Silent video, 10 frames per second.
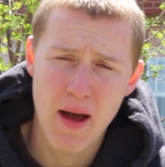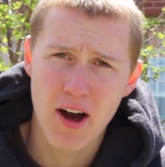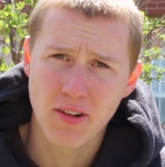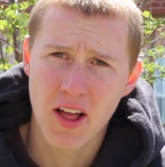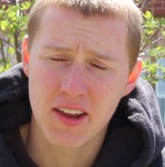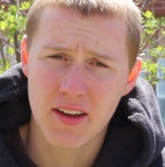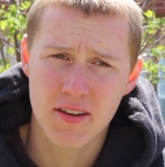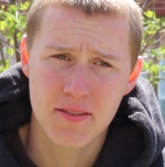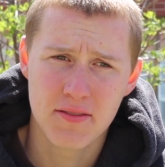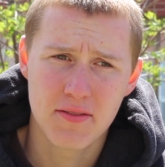outline
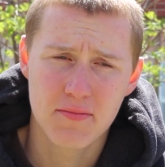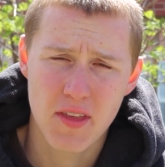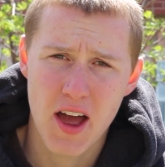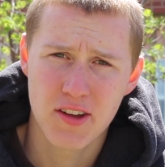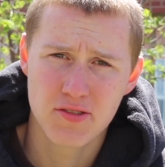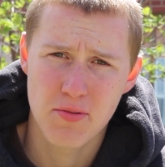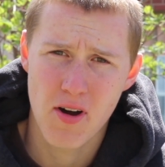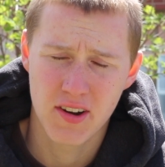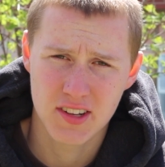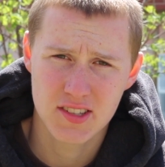of the
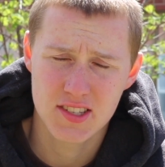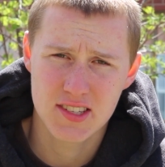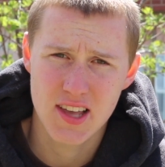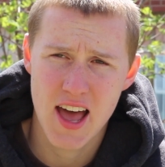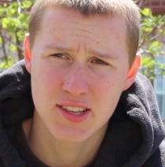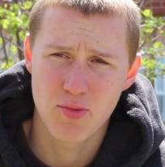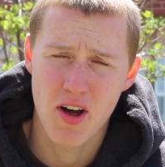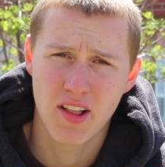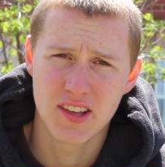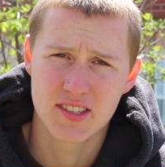hydroponics, as
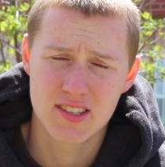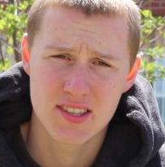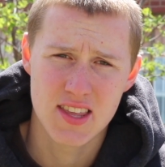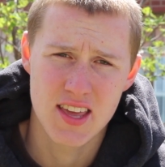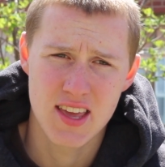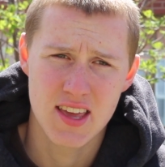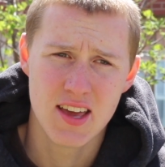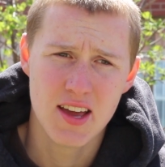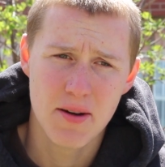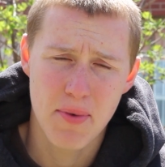well as the
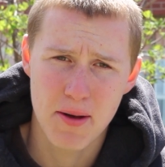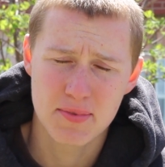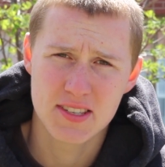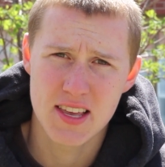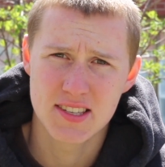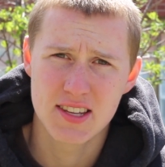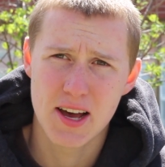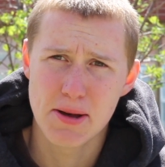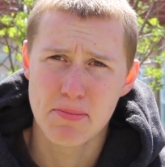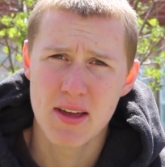pump
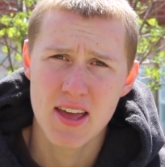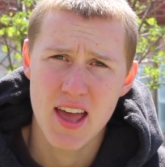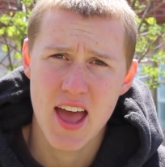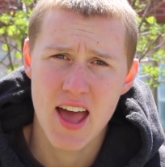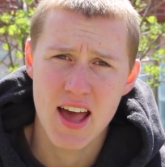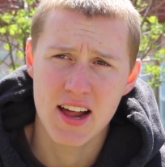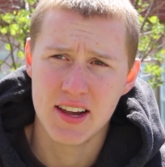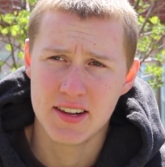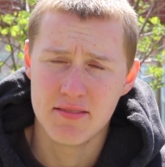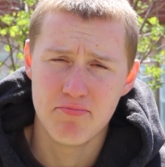system
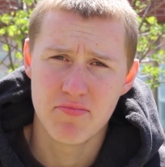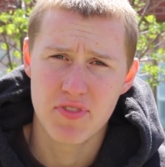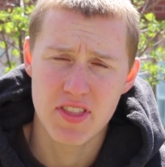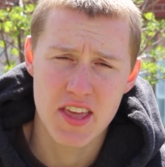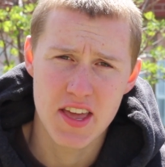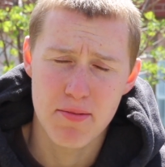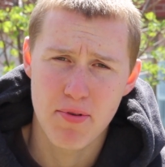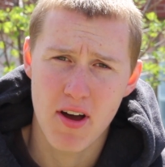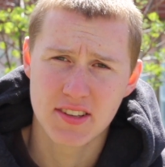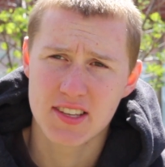and the
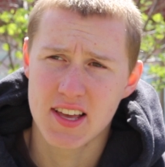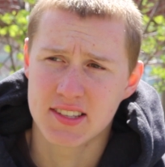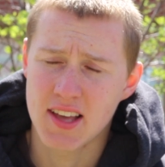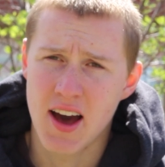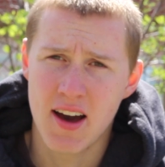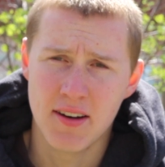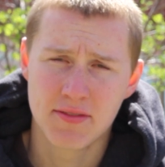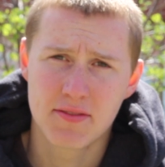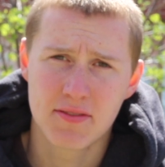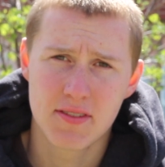process
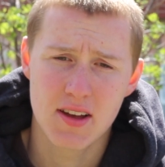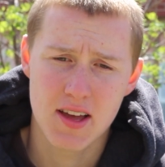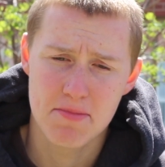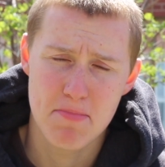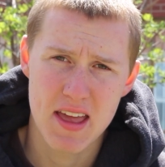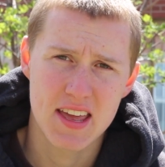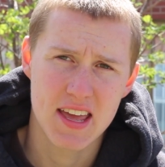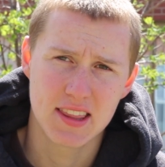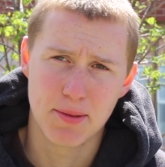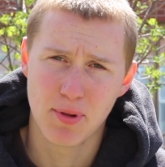of
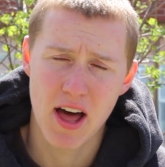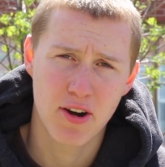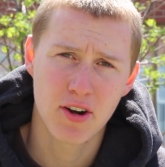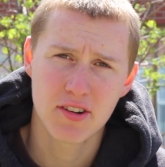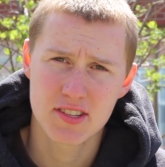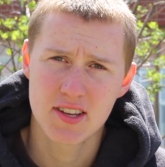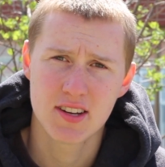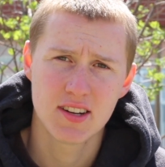making the planters.